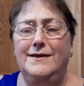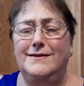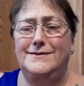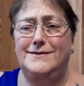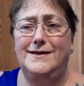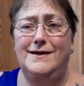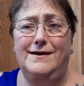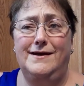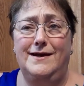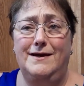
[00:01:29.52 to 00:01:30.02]

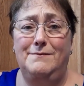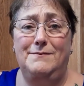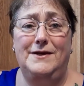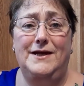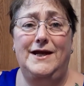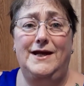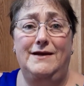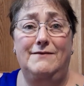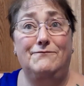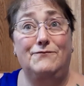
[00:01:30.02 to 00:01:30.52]
suck it up and
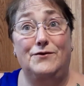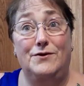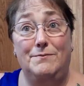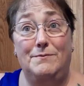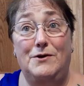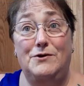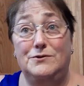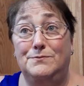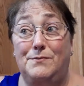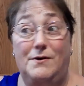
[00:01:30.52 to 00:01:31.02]
eat it for the
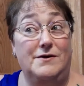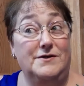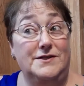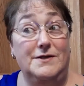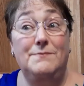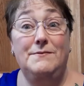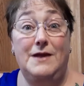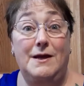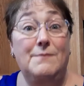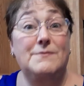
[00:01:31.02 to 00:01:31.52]
most part.
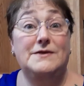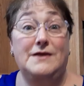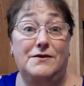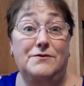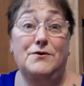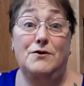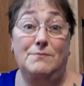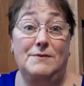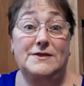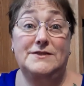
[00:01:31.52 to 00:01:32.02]
Sometimes I'll
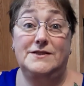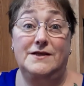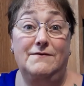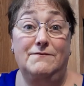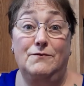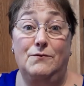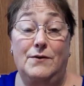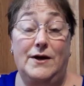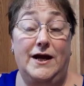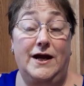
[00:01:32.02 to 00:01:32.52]
throw my stuff
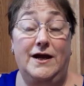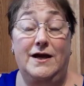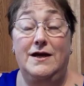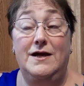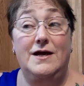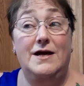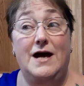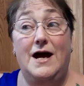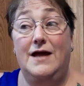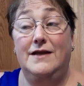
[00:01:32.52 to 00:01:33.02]
away.
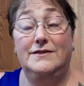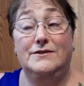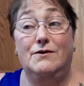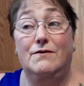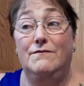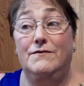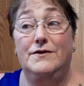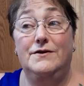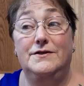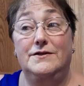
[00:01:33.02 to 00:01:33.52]
I just go
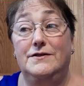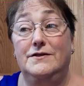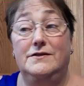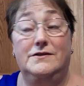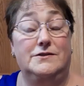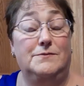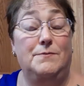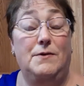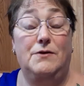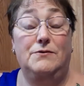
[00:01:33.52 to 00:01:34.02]
over here to the
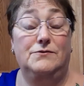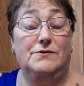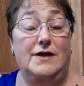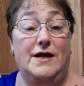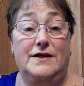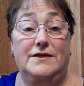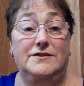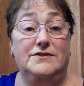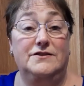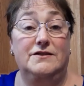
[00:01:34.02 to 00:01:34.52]
disposal and I
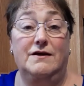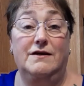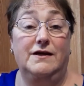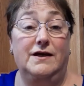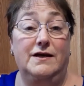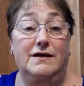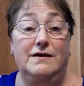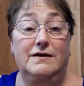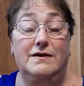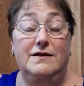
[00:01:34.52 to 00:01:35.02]
just chunk
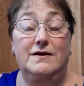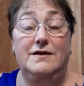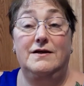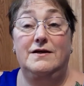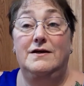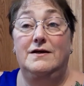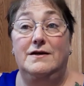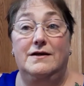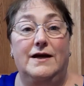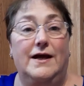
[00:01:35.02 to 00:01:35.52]
it.
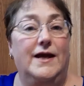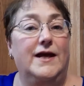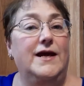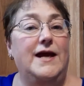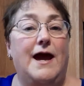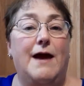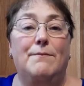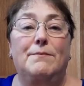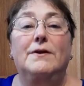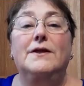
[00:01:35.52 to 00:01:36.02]
And he
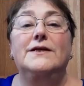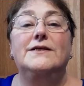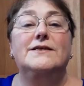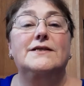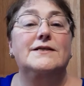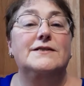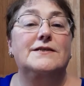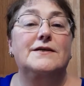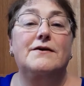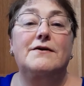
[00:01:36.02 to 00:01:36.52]
happily
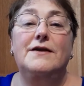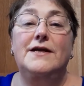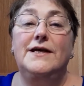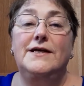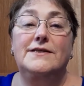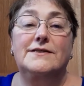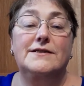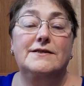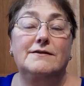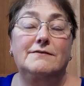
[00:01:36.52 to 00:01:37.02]
sits there and
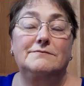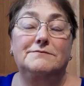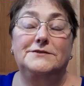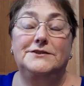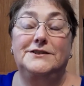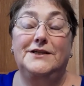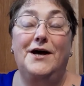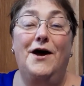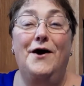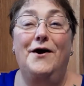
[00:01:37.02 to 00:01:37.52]
eats it. So,